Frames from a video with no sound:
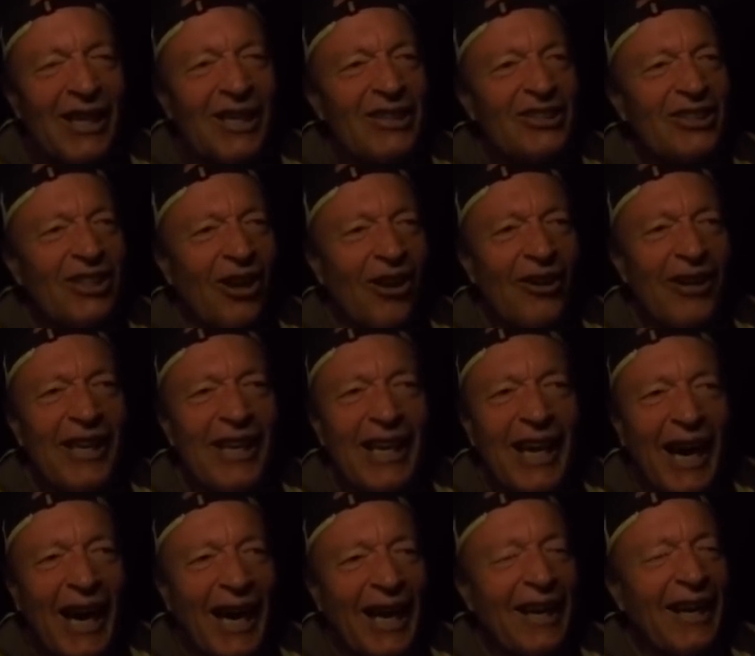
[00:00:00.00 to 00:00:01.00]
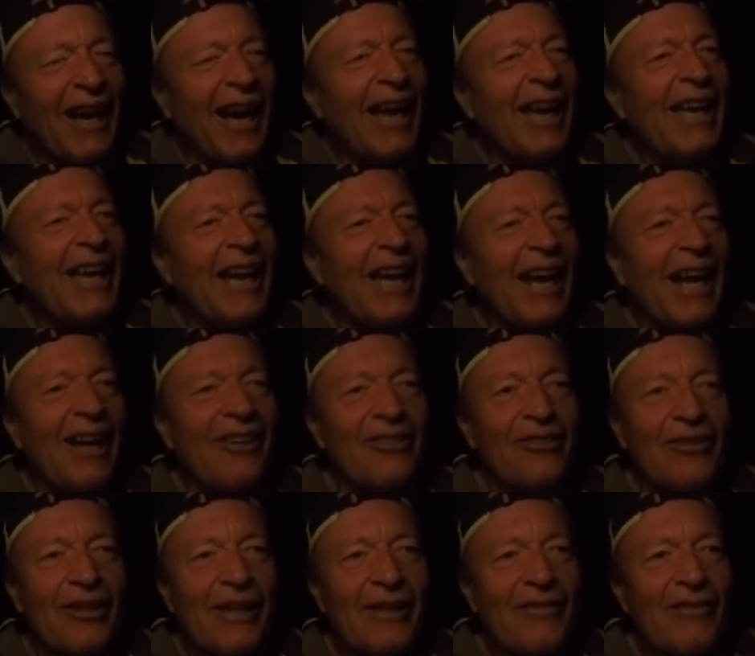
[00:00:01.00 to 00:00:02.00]
So he got out
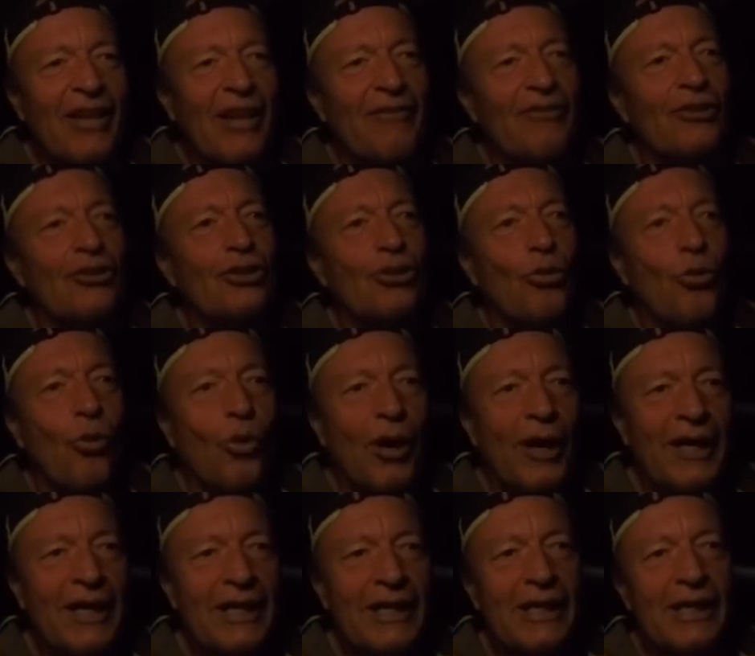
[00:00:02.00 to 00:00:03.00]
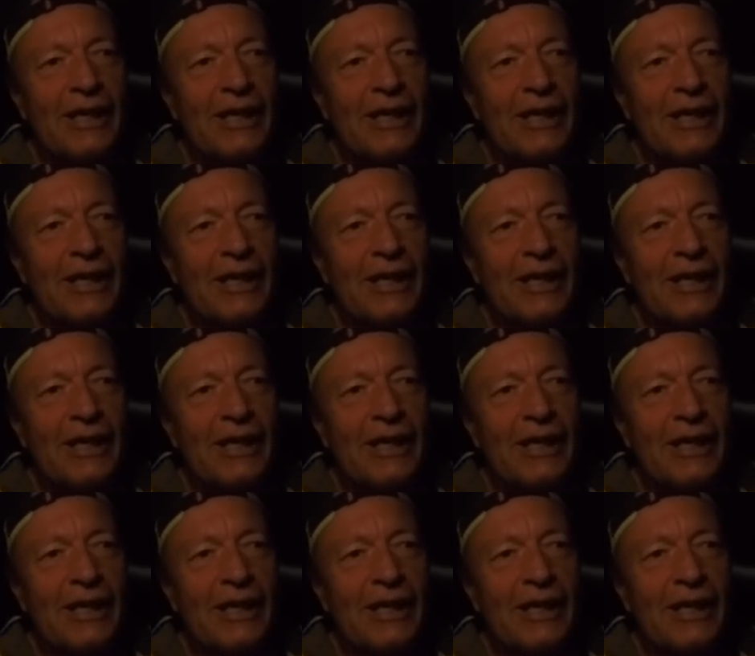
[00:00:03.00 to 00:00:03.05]
there even after 20